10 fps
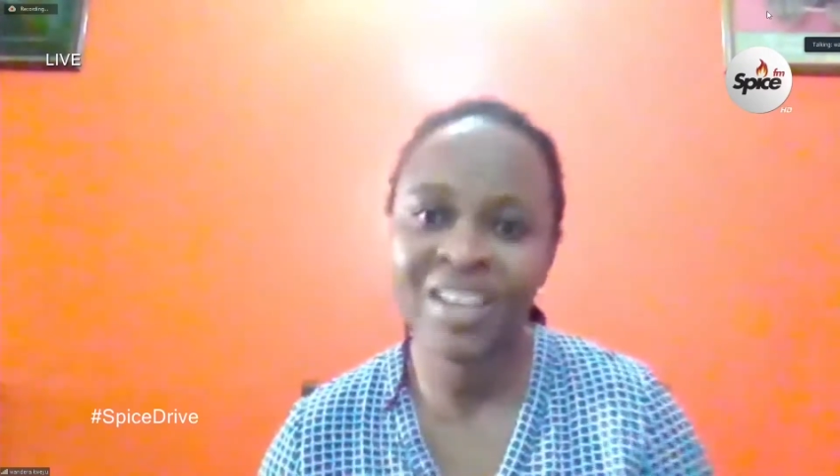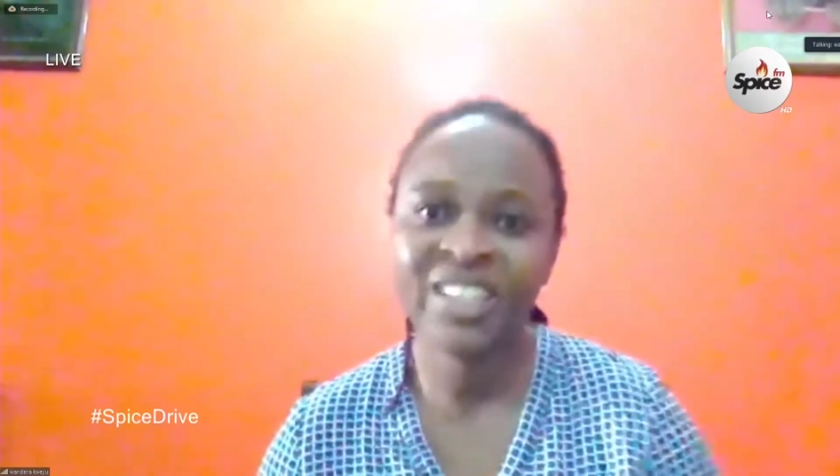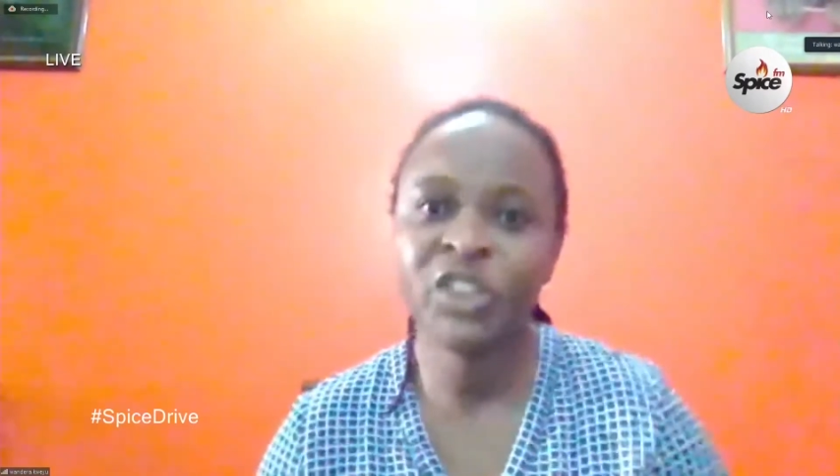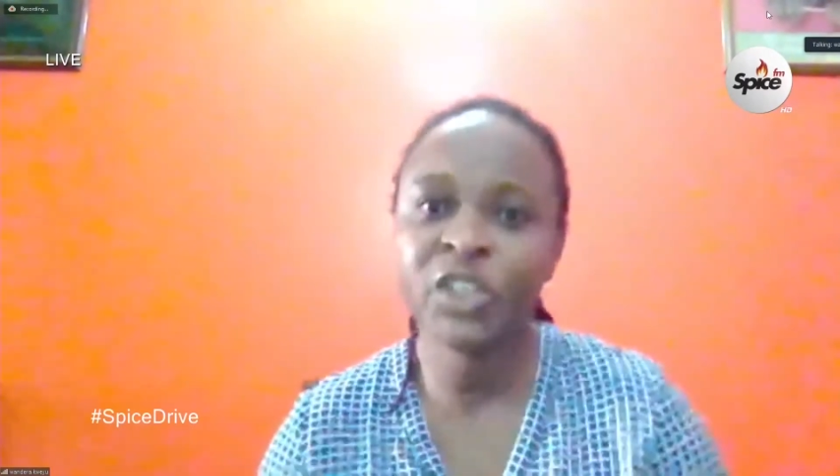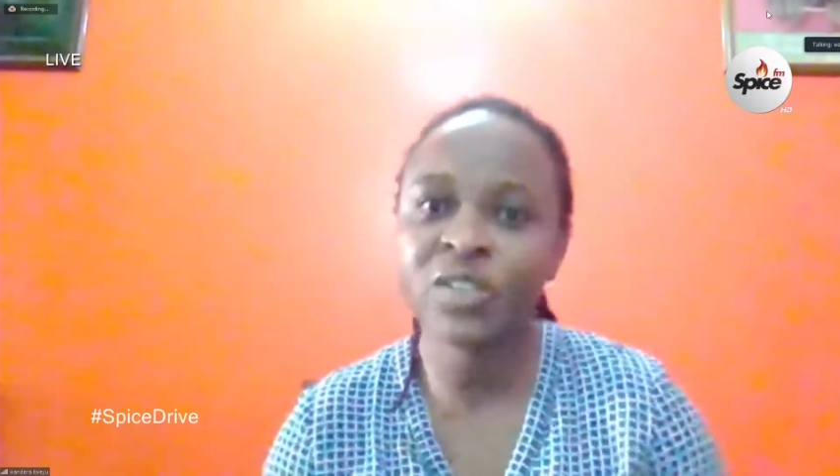
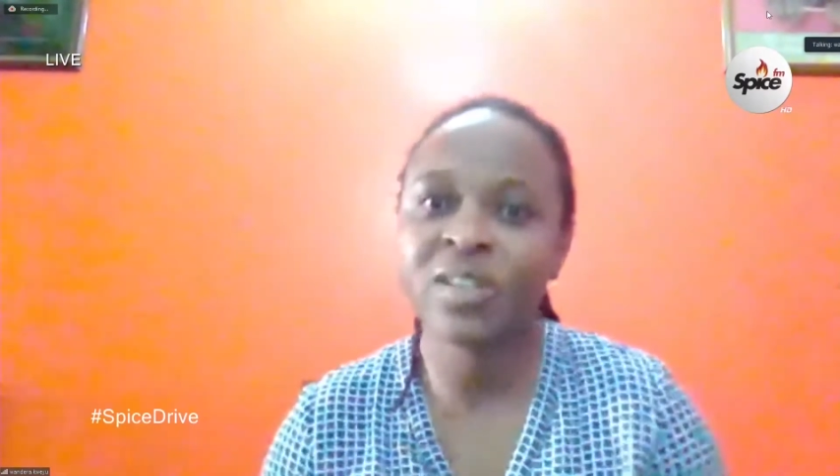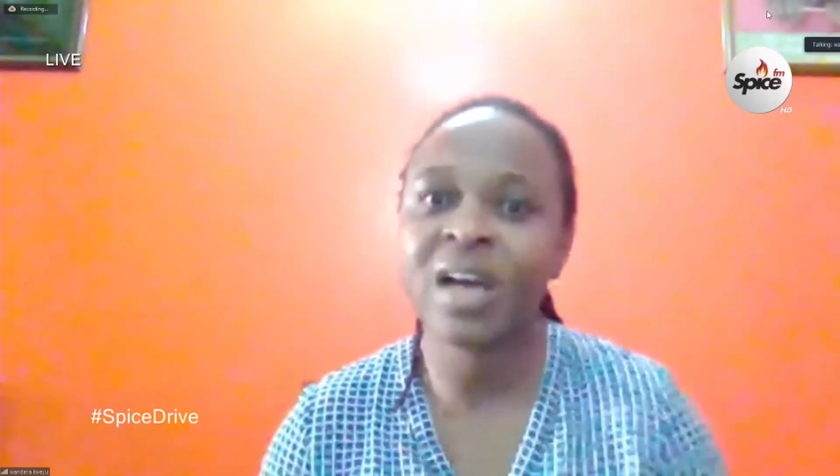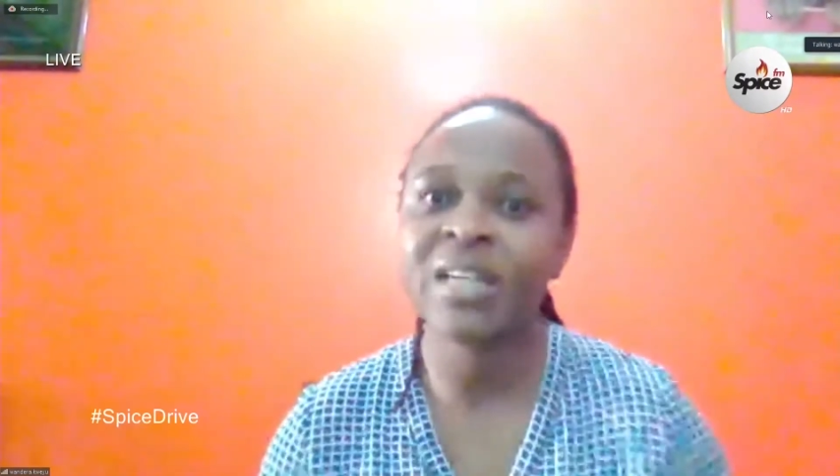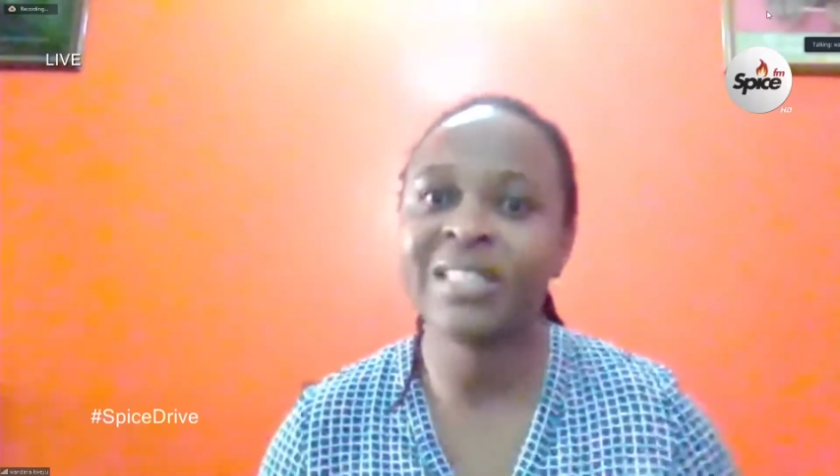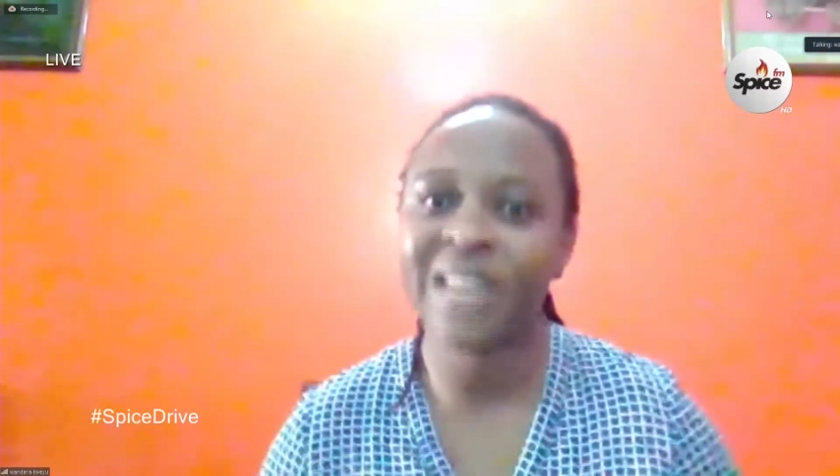just
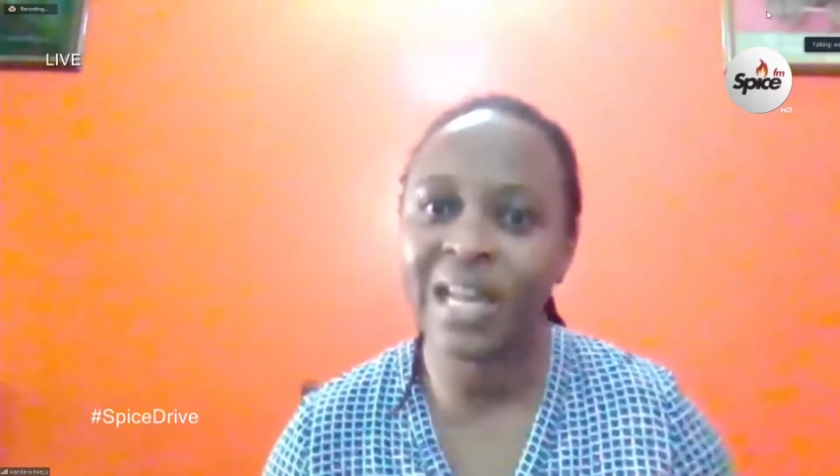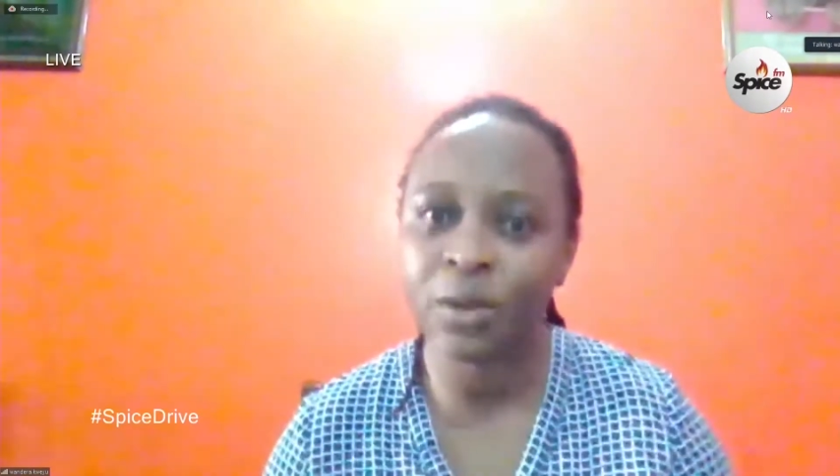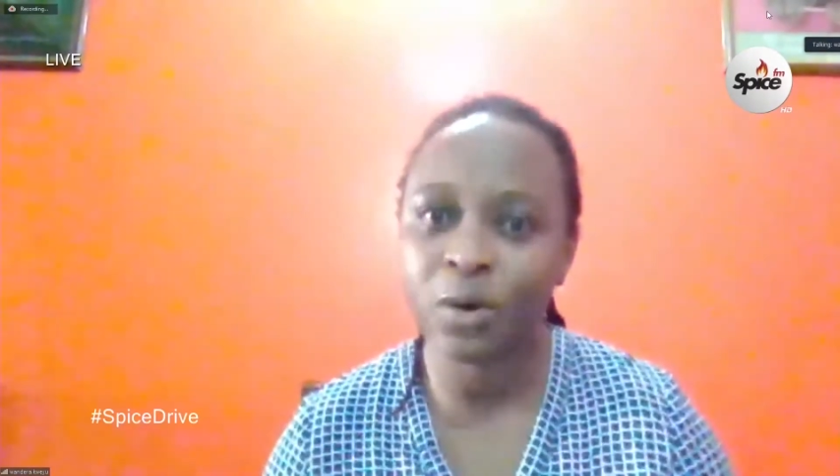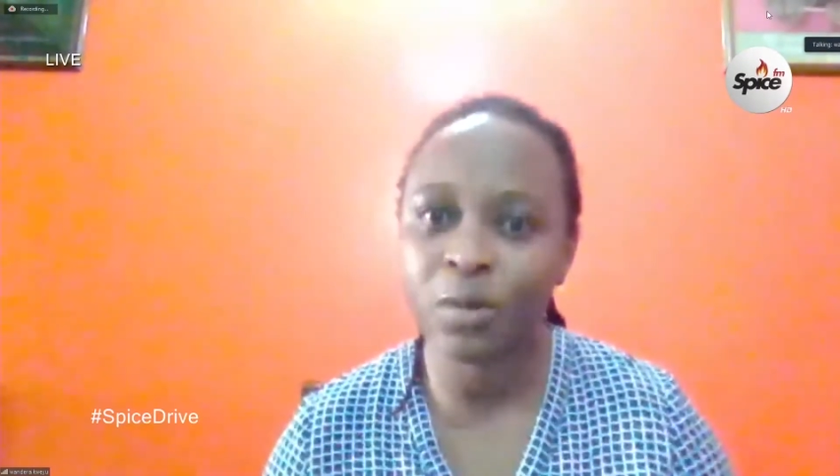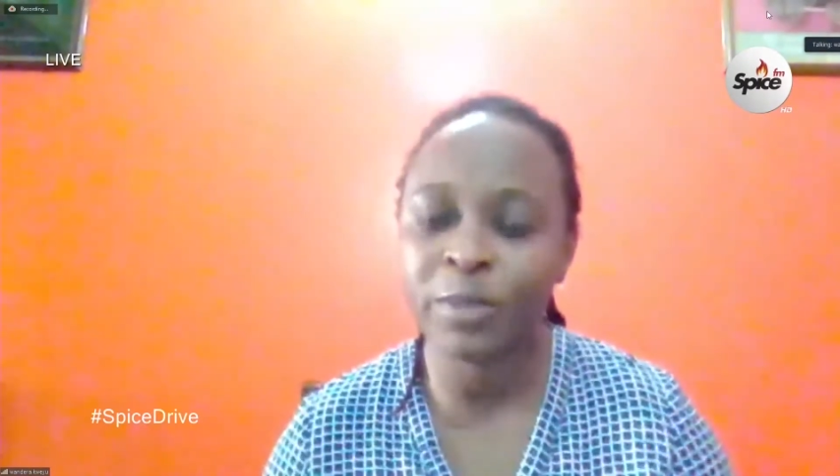that
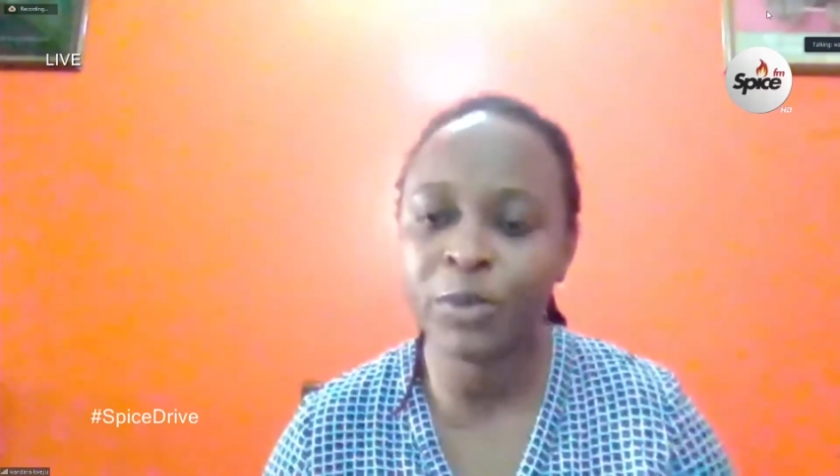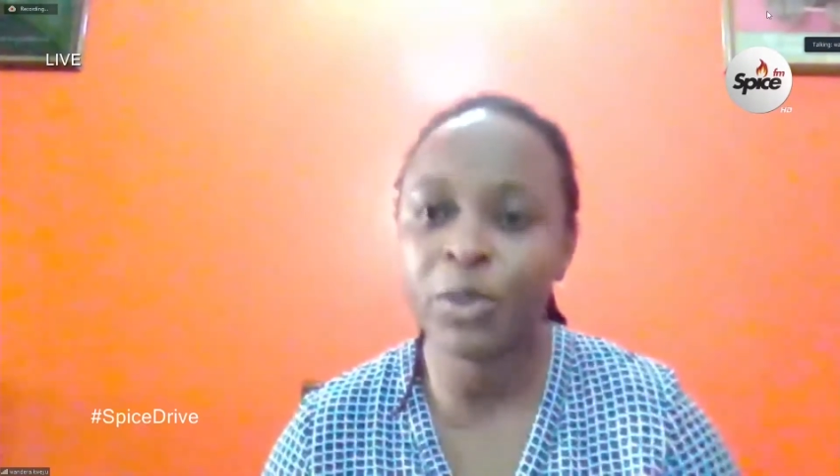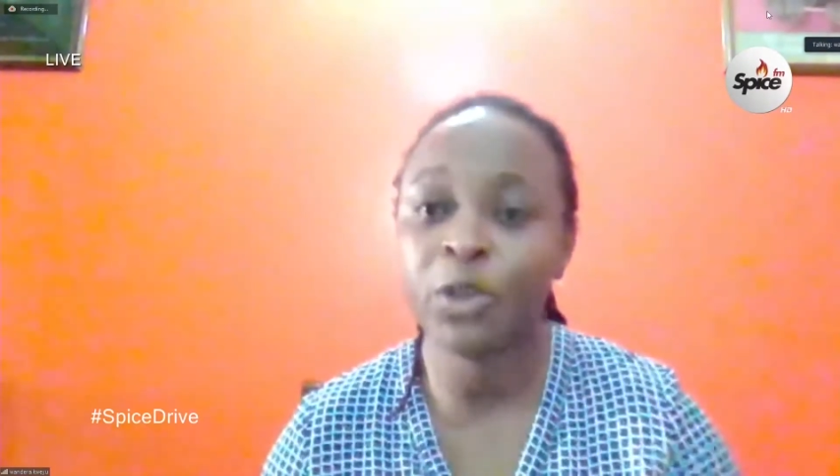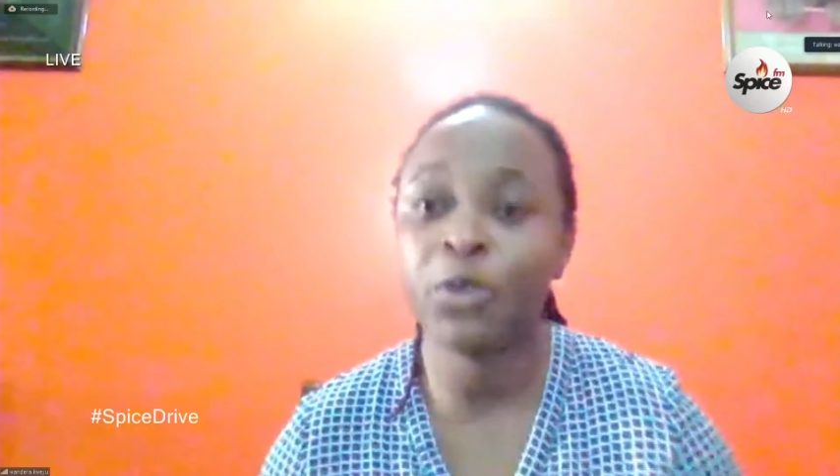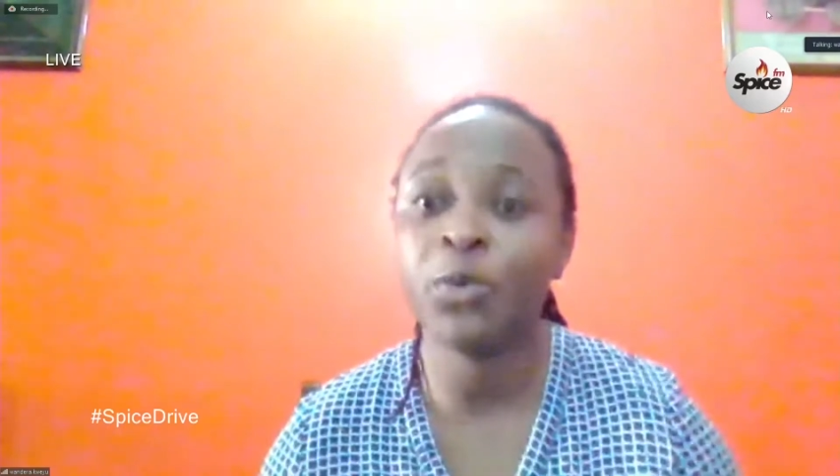dialogue
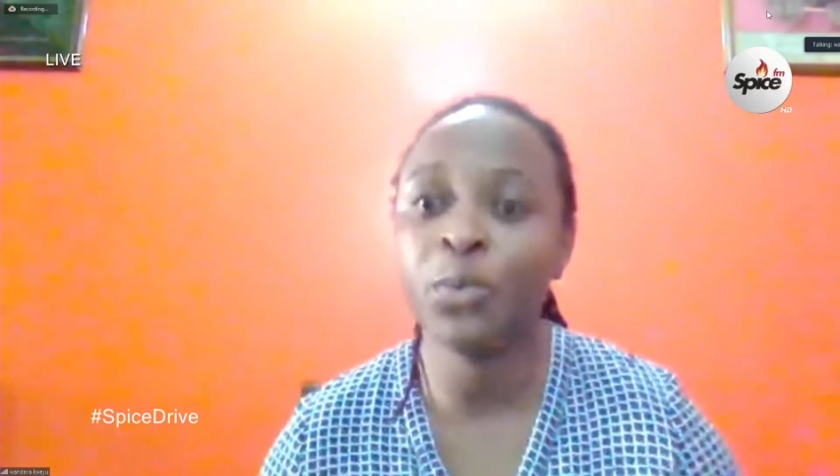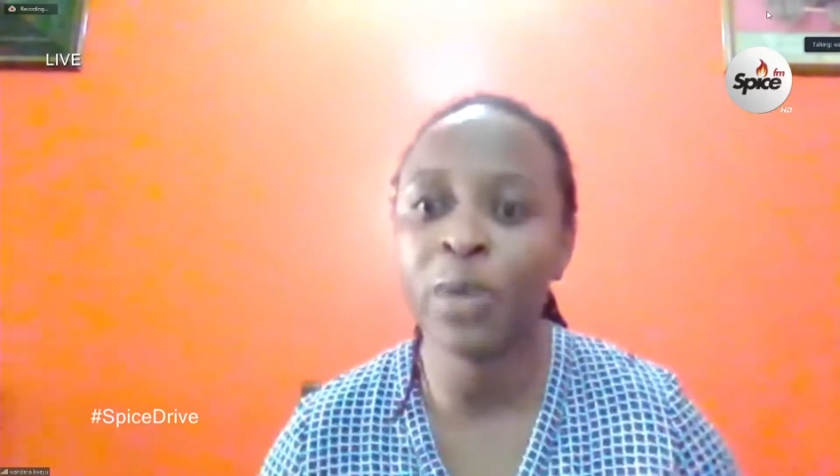between you